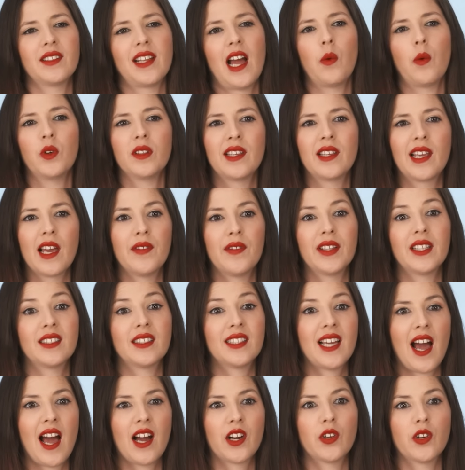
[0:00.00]
that would give an
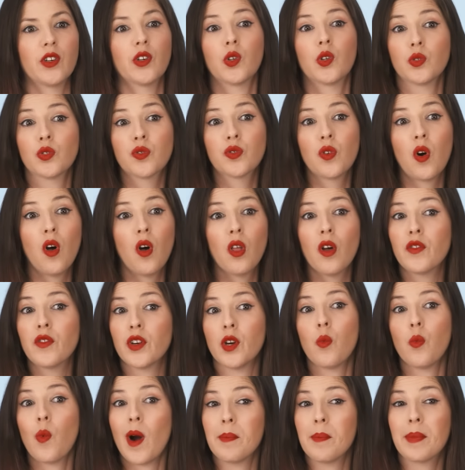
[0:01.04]
attacker control over
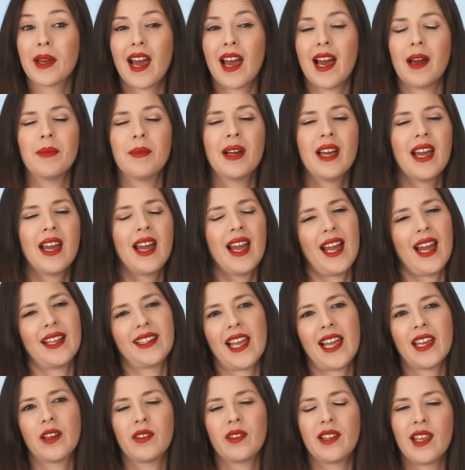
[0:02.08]
your webcam, and
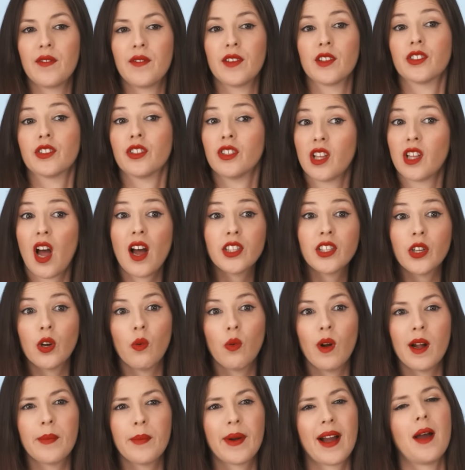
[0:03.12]
they could even turn on your
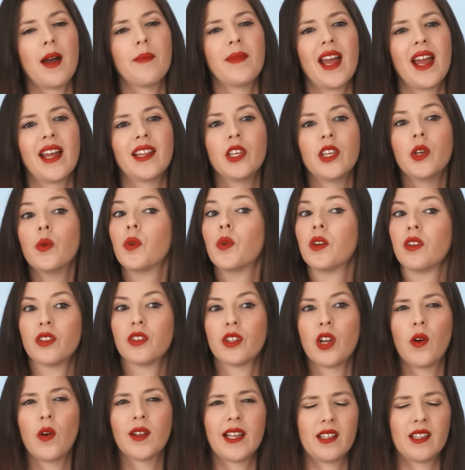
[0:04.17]
webcam and you wouldn't
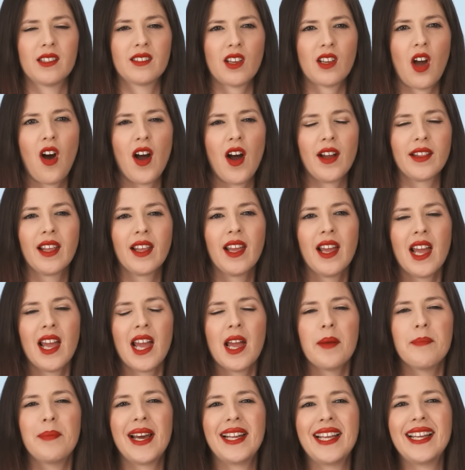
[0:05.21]
know that it's on.
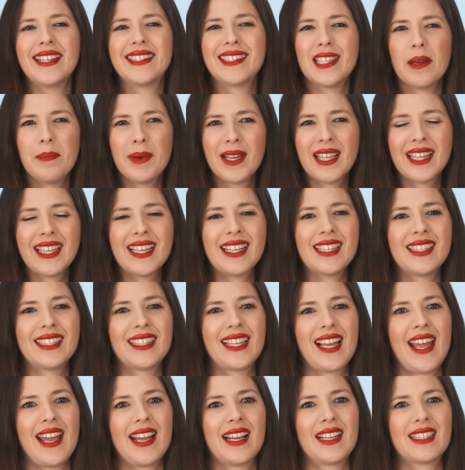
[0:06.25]
But it typically
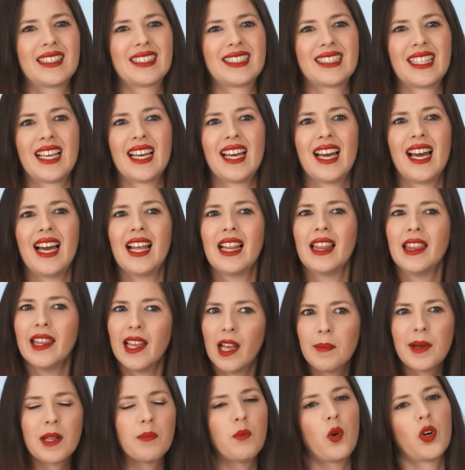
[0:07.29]
takes a
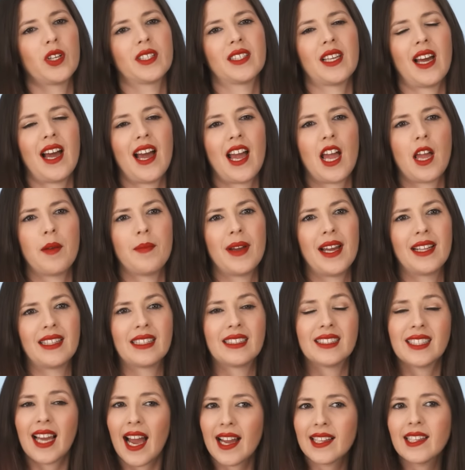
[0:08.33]
little bit more time and a
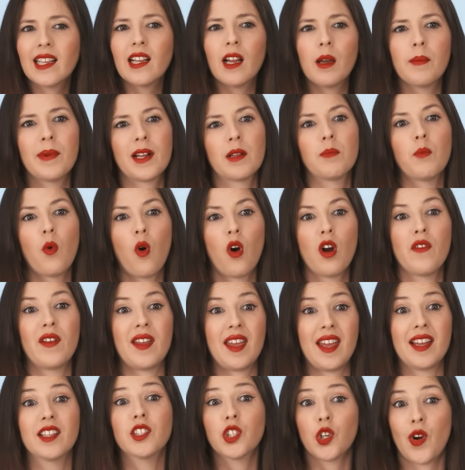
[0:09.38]
tiny little bit more
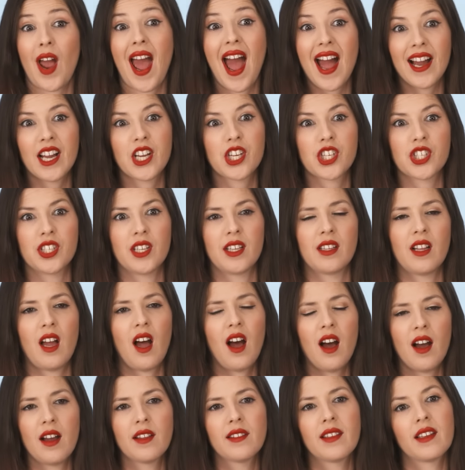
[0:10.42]
interaction
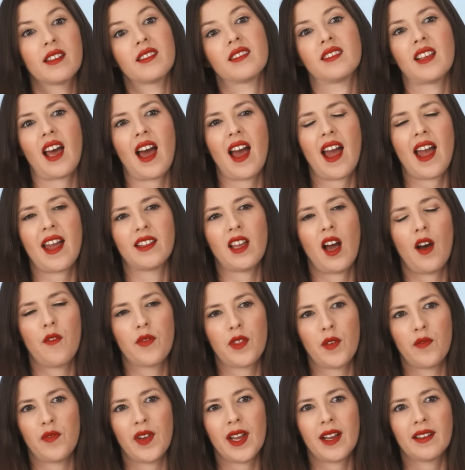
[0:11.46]
on the side of
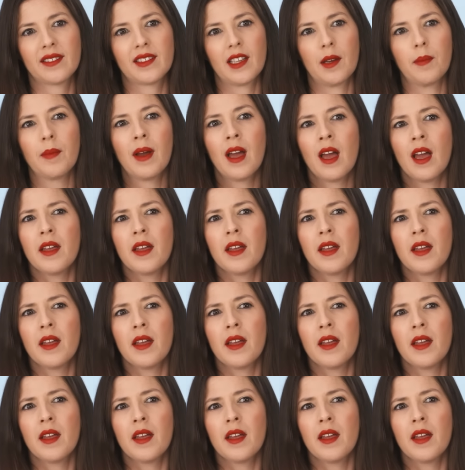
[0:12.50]
the victim.